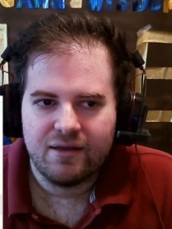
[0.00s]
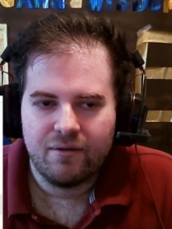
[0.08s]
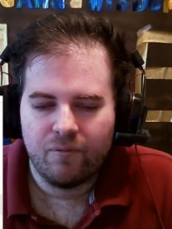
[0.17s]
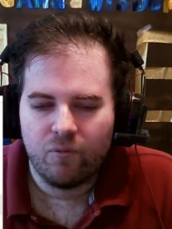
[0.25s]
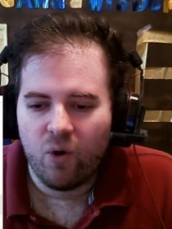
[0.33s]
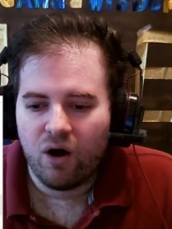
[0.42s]

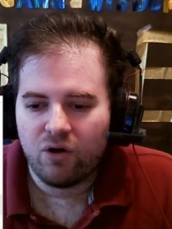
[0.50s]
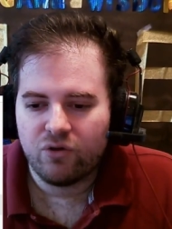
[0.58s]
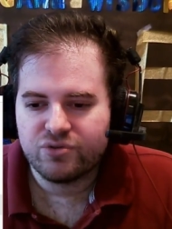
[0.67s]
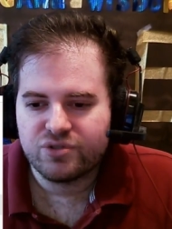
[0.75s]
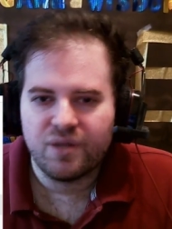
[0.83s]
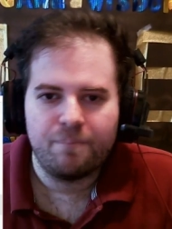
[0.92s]
While
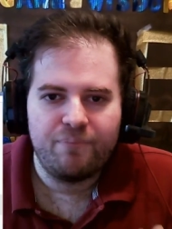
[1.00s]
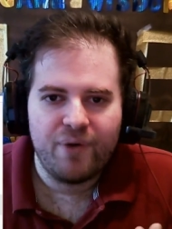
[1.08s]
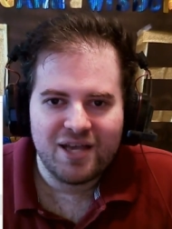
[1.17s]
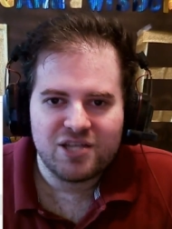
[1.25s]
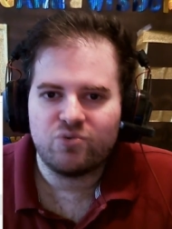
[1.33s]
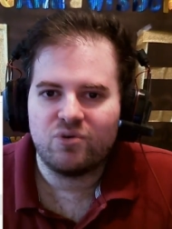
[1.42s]
the
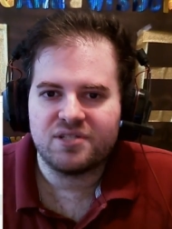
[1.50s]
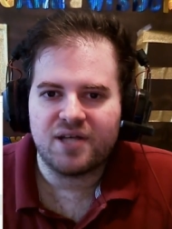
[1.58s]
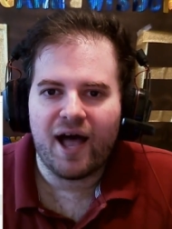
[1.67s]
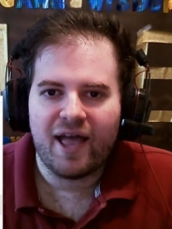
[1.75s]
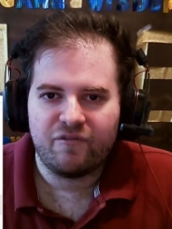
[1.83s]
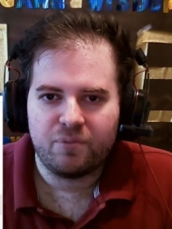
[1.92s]
best ones
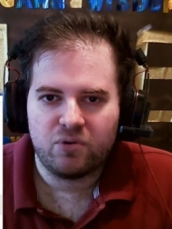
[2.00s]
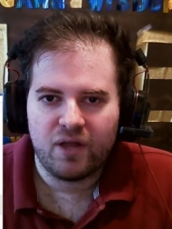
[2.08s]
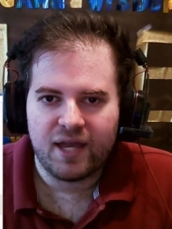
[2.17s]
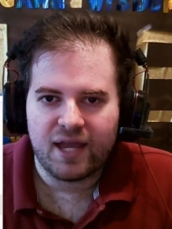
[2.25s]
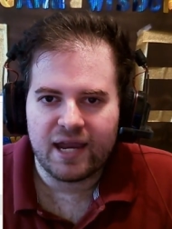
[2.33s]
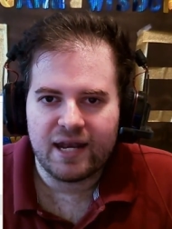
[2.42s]
I've
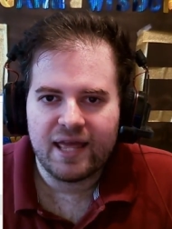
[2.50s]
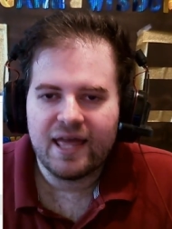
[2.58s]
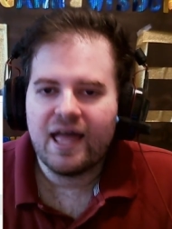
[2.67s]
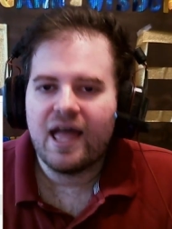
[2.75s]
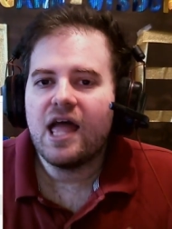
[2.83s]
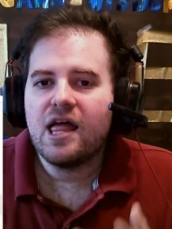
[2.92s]
played,
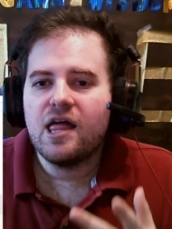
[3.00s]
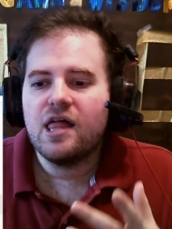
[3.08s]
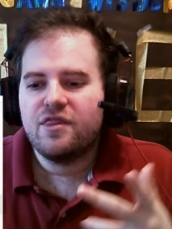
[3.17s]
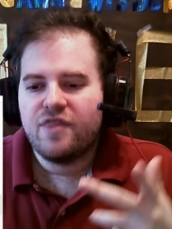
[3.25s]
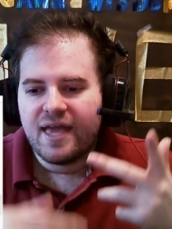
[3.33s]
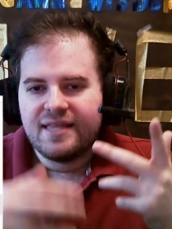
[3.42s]

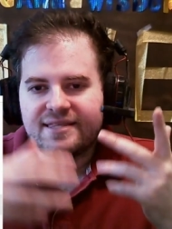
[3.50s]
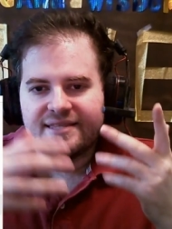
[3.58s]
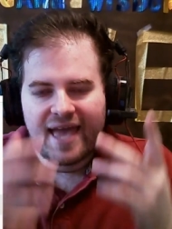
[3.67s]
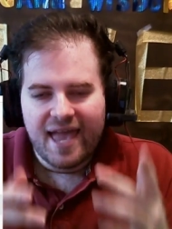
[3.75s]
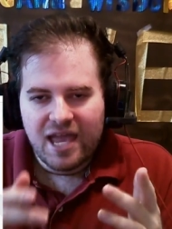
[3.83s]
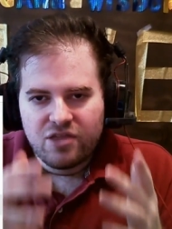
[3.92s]
they
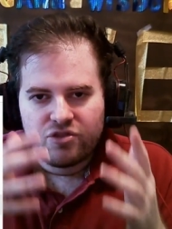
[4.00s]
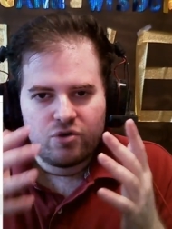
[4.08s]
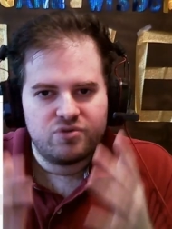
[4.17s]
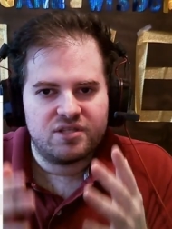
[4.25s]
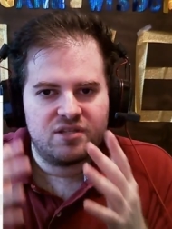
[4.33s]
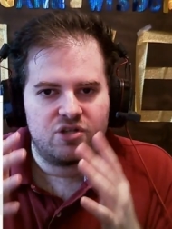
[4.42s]
take
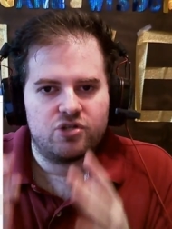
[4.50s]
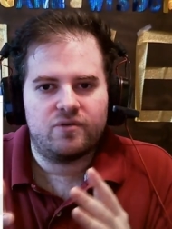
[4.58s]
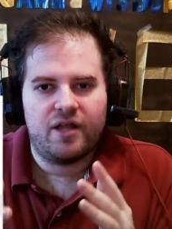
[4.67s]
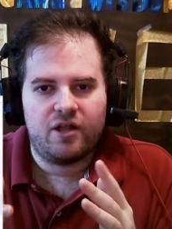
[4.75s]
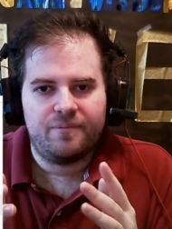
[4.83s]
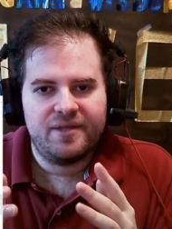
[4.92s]
those
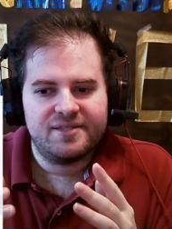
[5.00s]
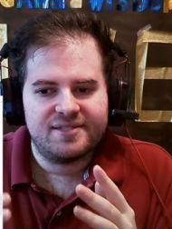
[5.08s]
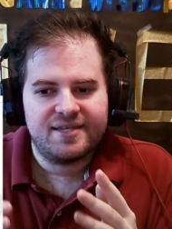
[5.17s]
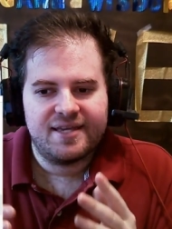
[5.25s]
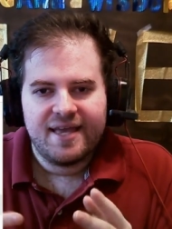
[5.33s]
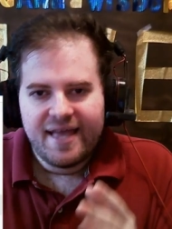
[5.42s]
additional
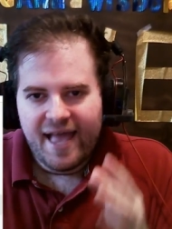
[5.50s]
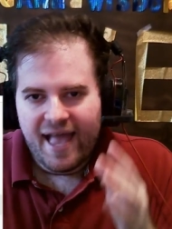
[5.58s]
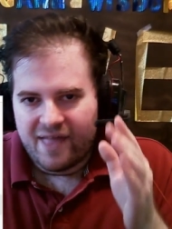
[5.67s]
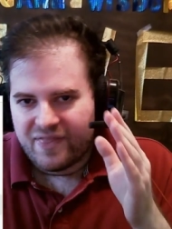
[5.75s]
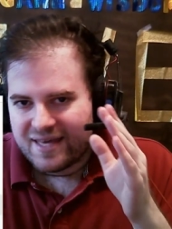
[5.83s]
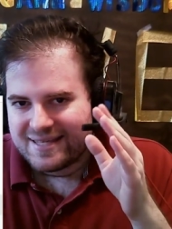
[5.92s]
elements
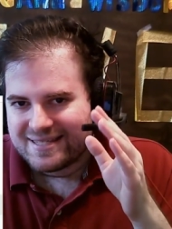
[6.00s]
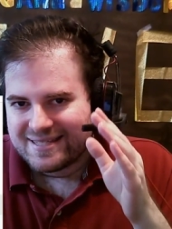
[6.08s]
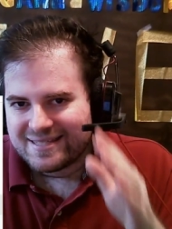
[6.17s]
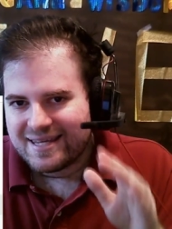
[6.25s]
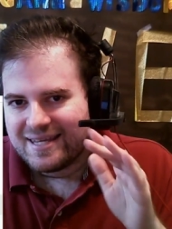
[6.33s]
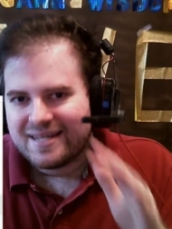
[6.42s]
and they
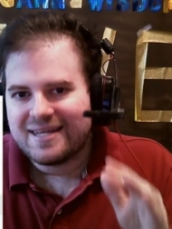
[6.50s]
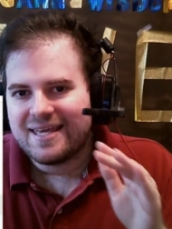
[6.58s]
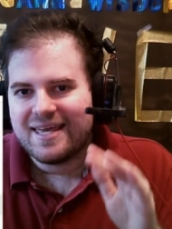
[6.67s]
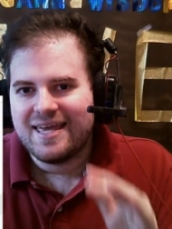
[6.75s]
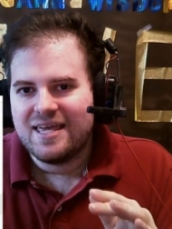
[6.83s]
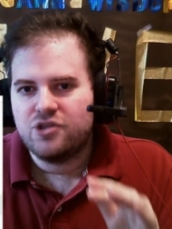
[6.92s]
seed it
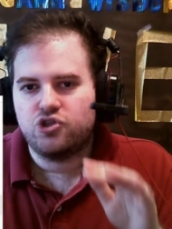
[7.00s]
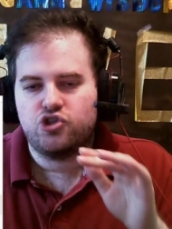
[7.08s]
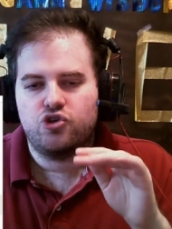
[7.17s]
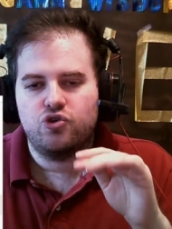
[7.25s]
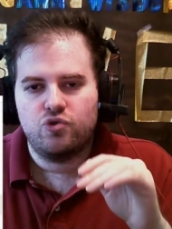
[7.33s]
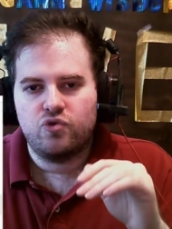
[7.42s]

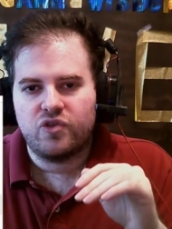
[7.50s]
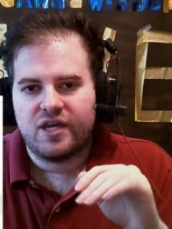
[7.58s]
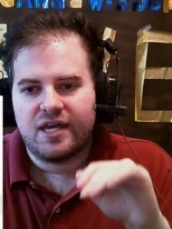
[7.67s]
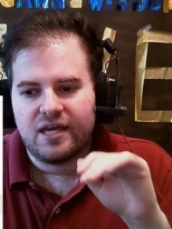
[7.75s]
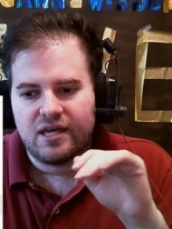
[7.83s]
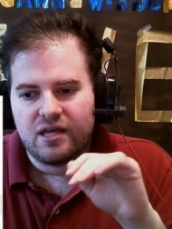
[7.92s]
into
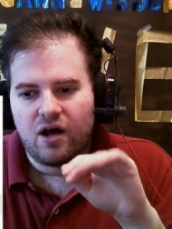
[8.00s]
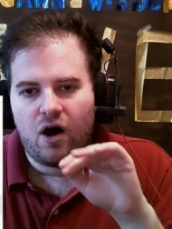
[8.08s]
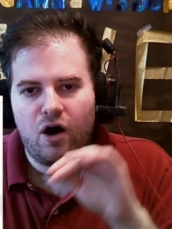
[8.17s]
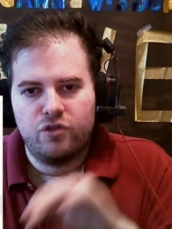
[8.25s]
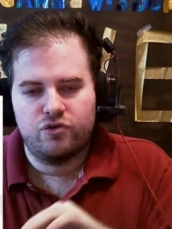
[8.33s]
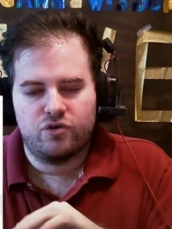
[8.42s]
the
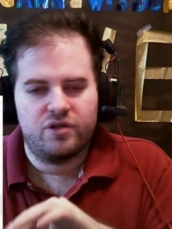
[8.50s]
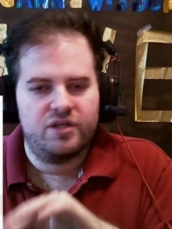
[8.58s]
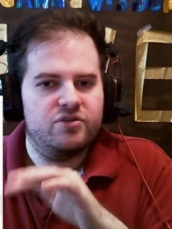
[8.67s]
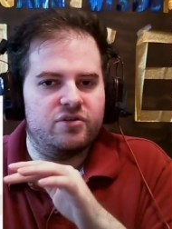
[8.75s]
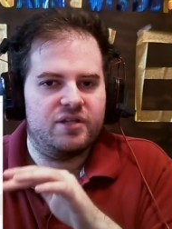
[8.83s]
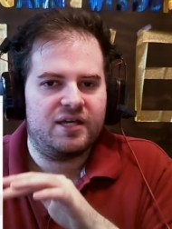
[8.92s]
under
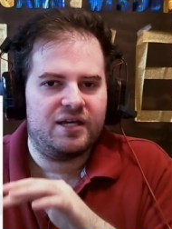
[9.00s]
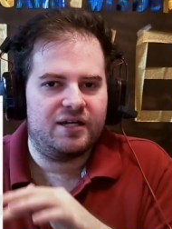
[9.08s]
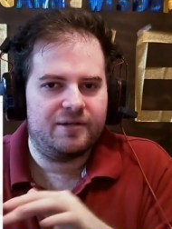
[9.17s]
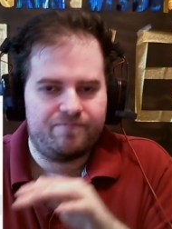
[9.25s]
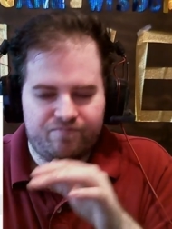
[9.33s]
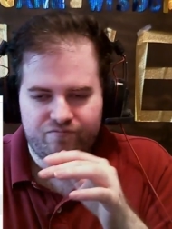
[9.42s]
into the
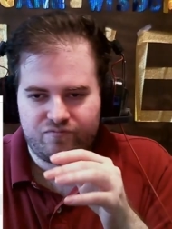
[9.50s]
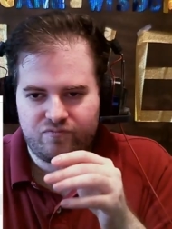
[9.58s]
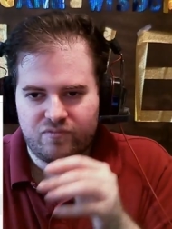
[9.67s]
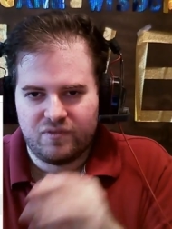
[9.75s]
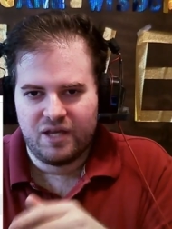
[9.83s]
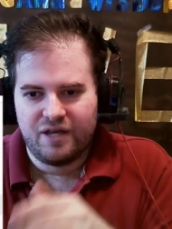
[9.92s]
uh,
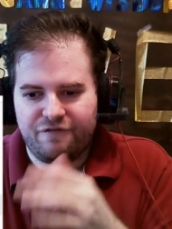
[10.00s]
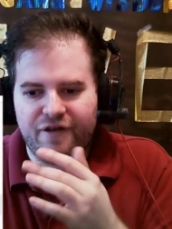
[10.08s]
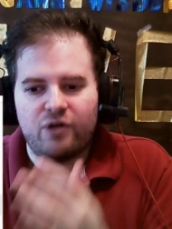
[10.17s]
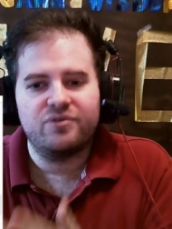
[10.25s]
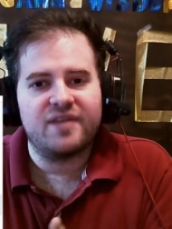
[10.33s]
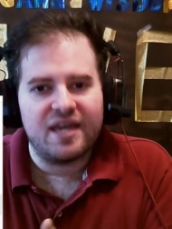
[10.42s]
uh,
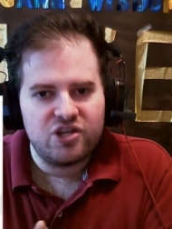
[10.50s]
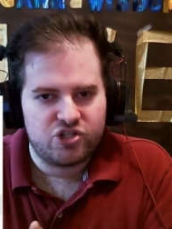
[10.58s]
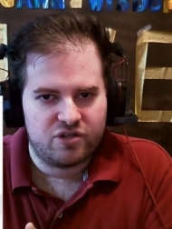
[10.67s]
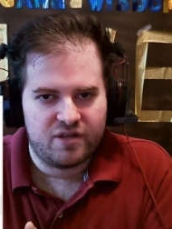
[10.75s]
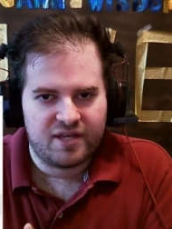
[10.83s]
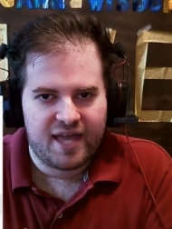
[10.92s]

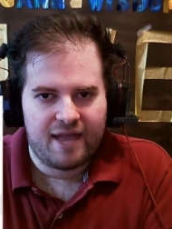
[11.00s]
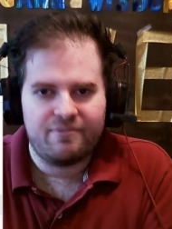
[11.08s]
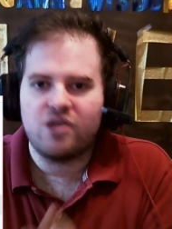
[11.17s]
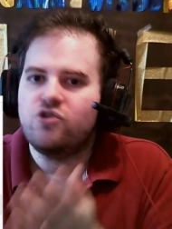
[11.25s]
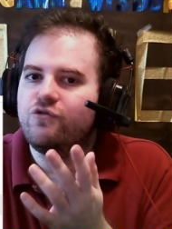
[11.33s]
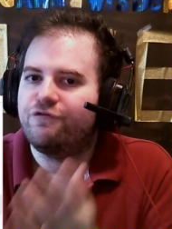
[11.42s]
foundation of the game, that
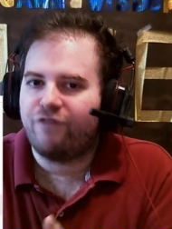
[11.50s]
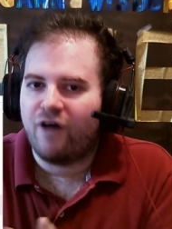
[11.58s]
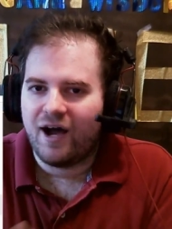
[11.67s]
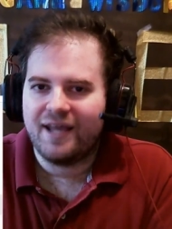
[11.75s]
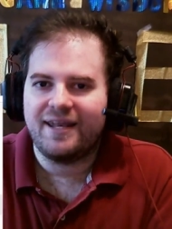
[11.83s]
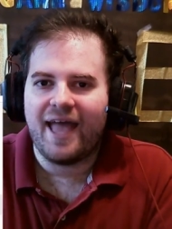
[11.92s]
you
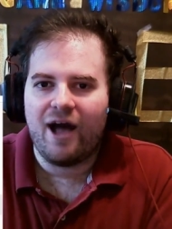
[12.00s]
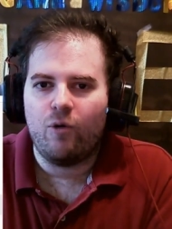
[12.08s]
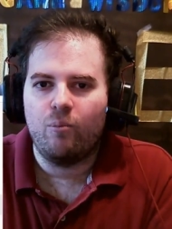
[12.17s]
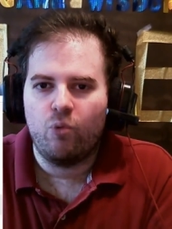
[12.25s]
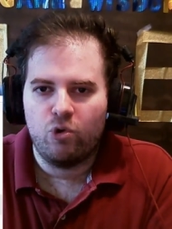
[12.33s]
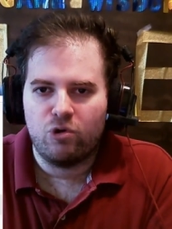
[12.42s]
find out
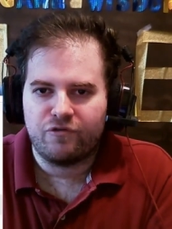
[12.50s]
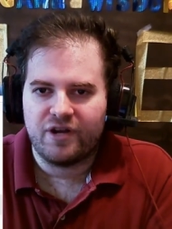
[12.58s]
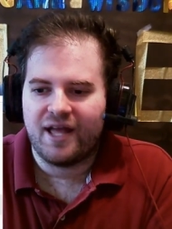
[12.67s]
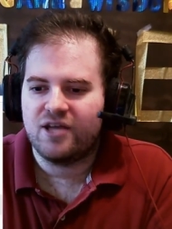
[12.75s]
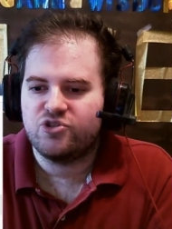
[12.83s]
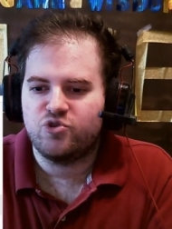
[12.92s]
more of it
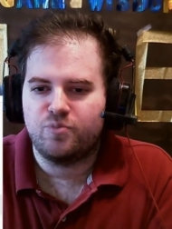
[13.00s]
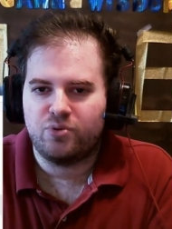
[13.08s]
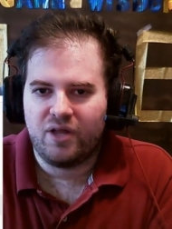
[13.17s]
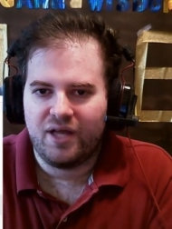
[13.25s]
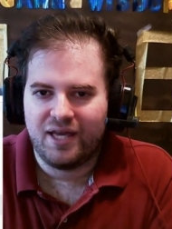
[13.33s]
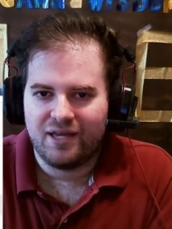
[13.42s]
as you
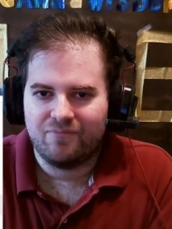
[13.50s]
play.